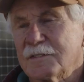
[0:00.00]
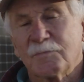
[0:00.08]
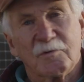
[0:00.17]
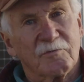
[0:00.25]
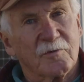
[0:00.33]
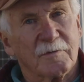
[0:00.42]
its
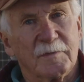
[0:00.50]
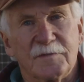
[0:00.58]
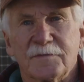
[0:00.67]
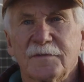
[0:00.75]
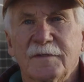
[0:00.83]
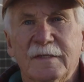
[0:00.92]

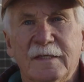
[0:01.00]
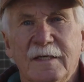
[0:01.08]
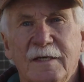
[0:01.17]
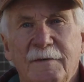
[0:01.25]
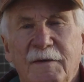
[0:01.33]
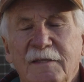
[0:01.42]
performance.
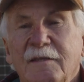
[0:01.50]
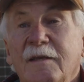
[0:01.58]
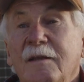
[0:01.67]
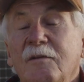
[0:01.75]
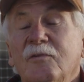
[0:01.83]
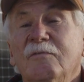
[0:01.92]
Uh, I think
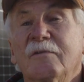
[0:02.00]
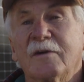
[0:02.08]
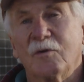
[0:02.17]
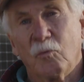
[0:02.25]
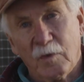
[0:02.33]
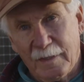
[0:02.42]
it'll do
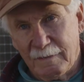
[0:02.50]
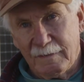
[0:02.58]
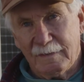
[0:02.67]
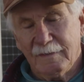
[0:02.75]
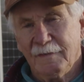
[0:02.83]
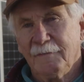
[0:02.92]
very well,
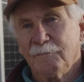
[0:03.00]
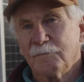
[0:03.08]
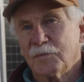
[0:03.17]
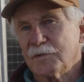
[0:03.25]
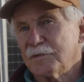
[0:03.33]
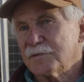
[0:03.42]

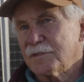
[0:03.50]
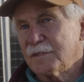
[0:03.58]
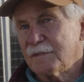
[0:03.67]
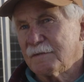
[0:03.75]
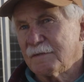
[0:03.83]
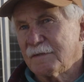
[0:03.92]

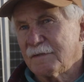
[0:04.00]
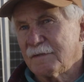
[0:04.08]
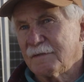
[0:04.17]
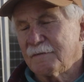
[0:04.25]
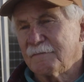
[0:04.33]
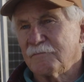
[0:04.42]
producing
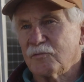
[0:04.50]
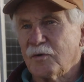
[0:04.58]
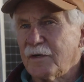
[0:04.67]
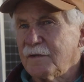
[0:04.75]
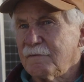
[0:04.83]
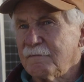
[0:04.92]
a uh,
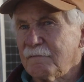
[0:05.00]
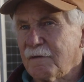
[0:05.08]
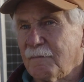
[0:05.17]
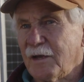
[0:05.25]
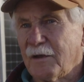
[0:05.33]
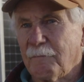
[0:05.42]
great
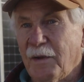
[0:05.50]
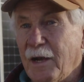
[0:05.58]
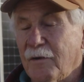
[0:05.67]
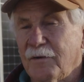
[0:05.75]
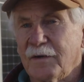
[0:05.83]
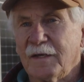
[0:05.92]
amount of
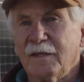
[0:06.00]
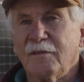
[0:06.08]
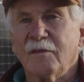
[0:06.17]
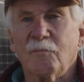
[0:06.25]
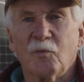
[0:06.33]
power in the